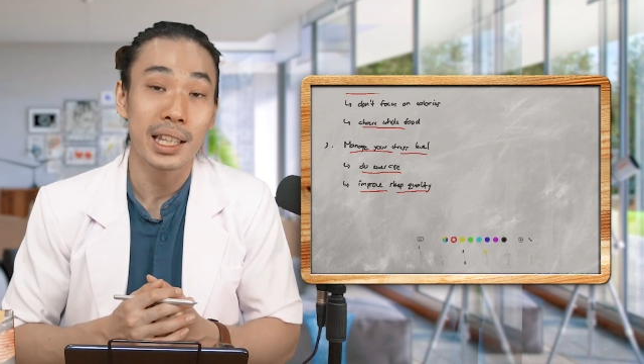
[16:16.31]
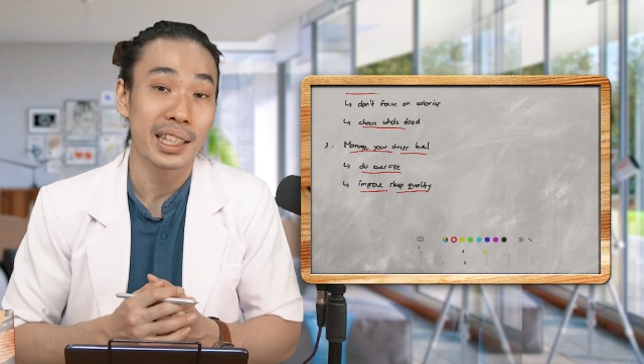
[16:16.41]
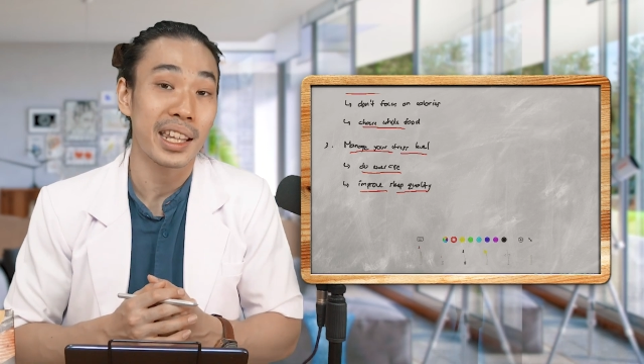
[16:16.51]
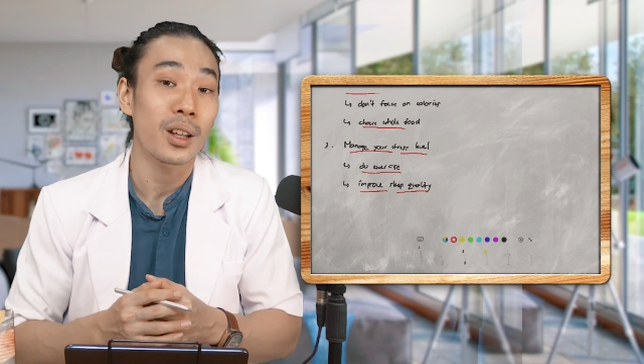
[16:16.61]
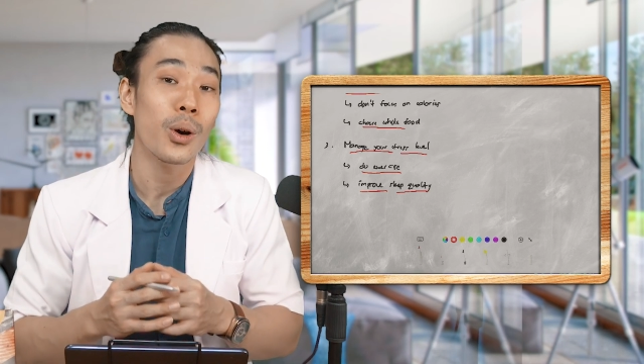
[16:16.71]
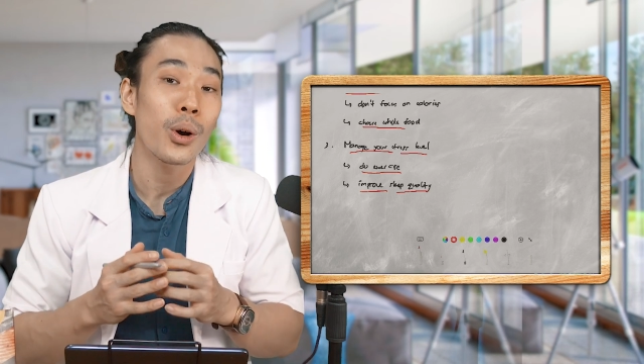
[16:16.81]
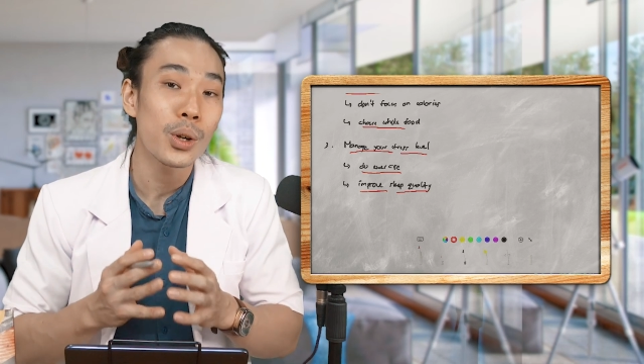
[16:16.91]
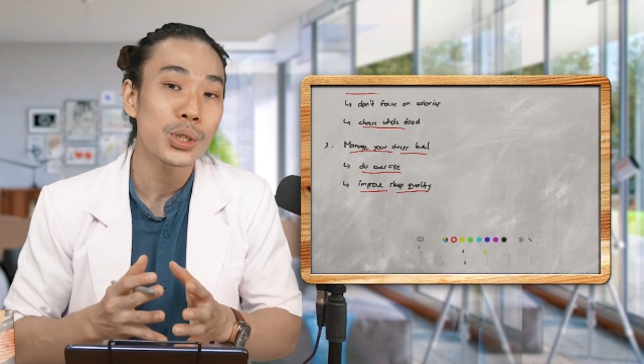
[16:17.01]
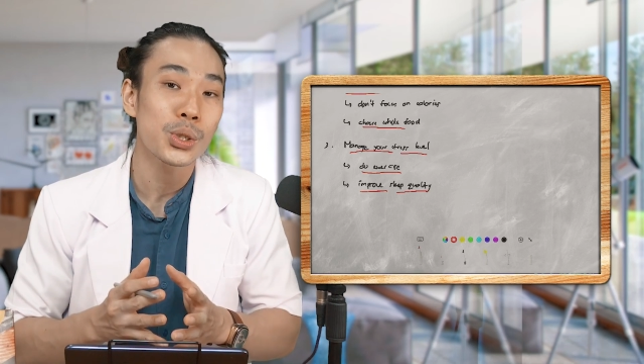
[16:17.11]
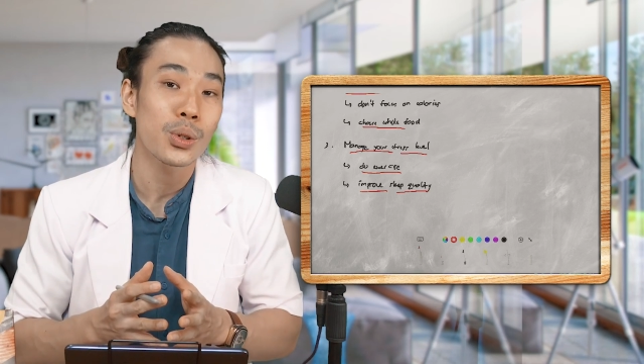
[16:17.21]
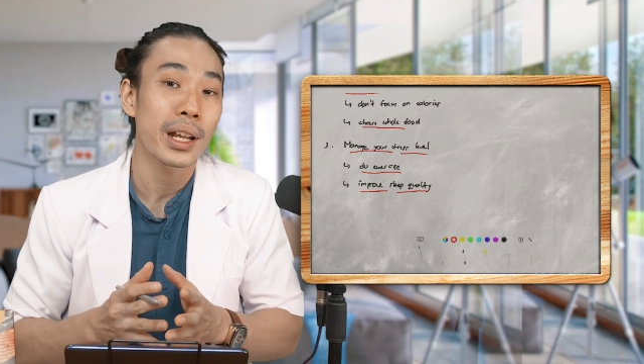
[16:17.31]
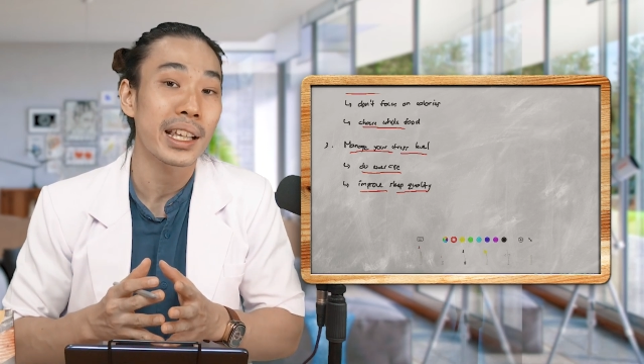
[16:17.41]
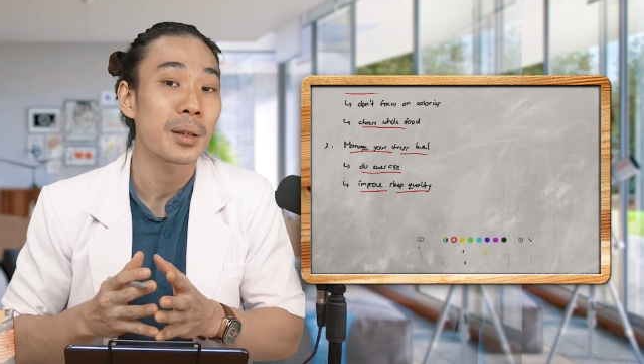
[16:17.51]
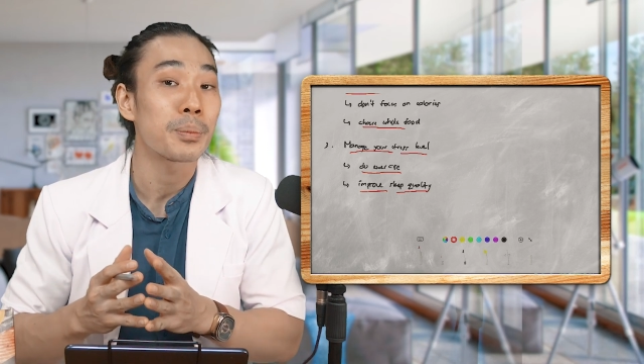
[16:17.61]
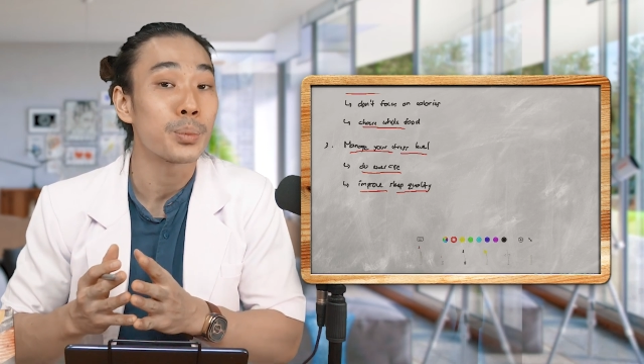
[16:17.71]
it can also
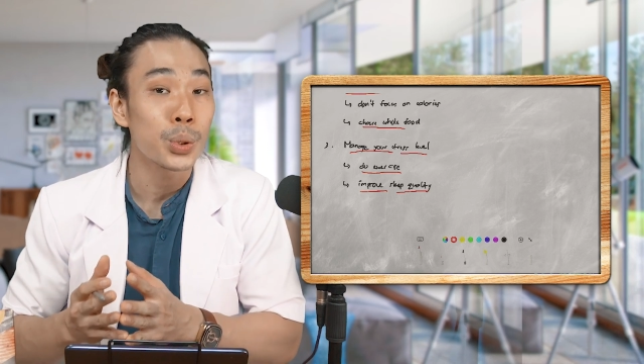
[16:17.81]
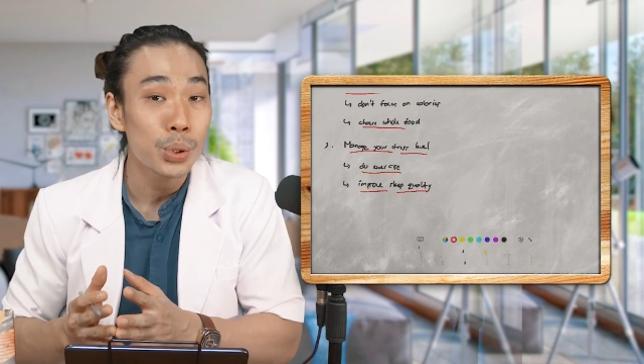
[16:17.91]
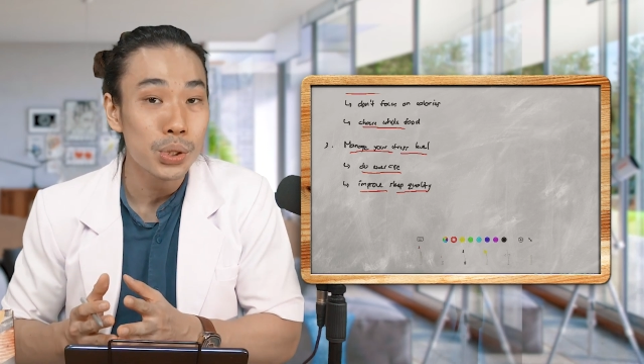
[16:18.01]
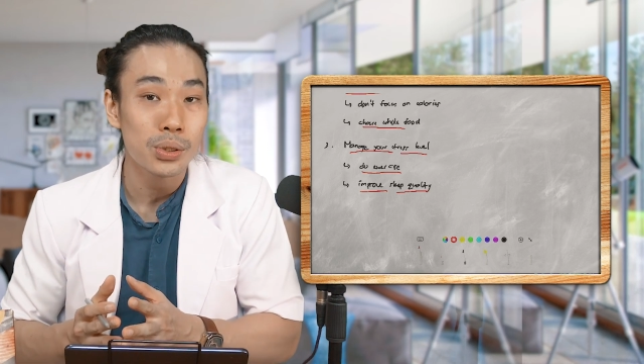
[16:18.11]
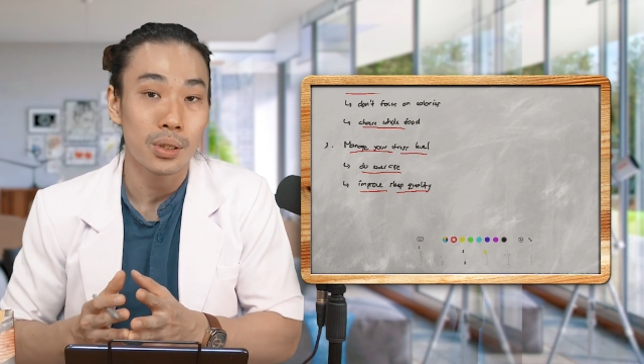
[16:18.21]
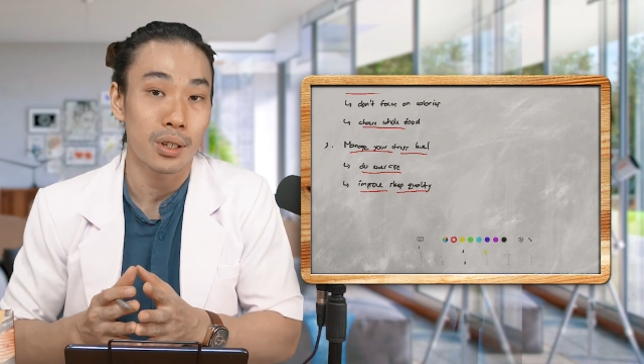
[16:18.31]
like a boost